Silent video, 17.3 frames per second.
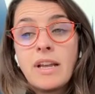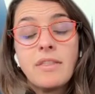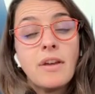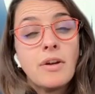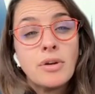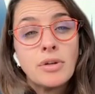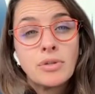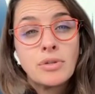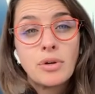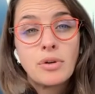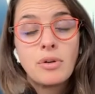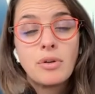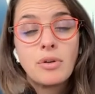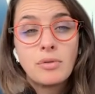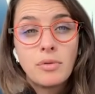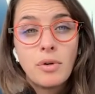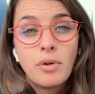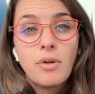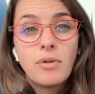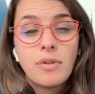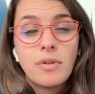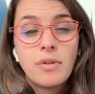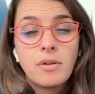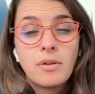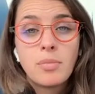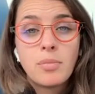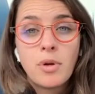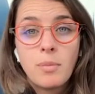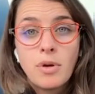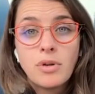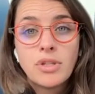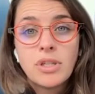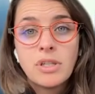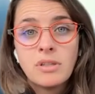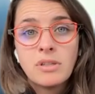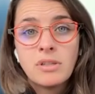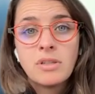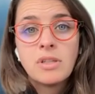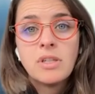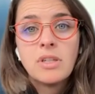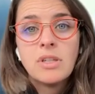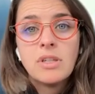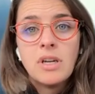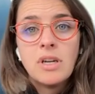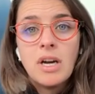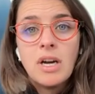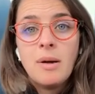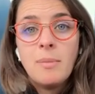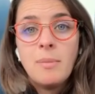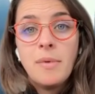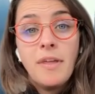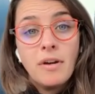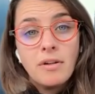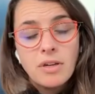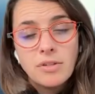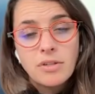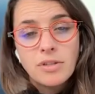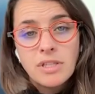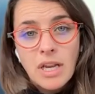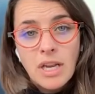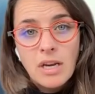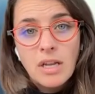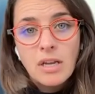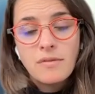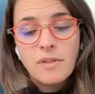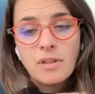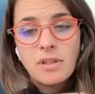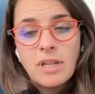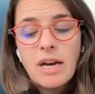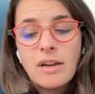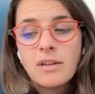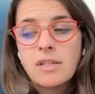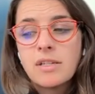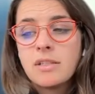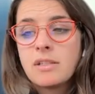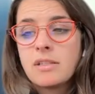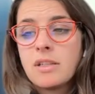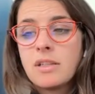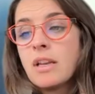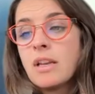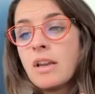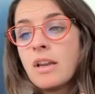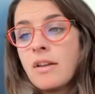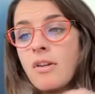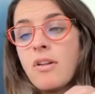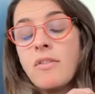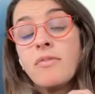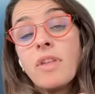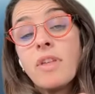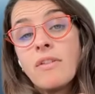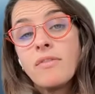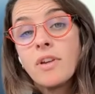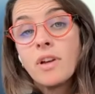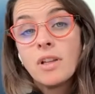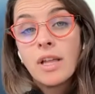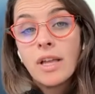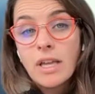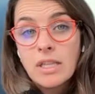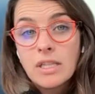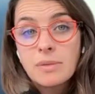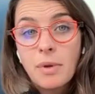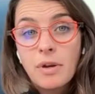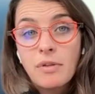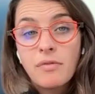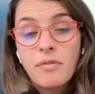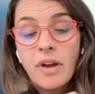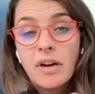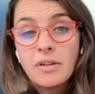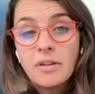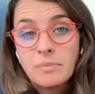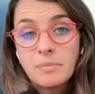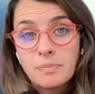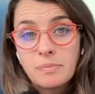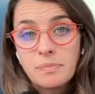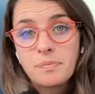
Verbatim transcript: like their internal growth and promotion um, and their understanding of the ladders and if they feel like it's been fair.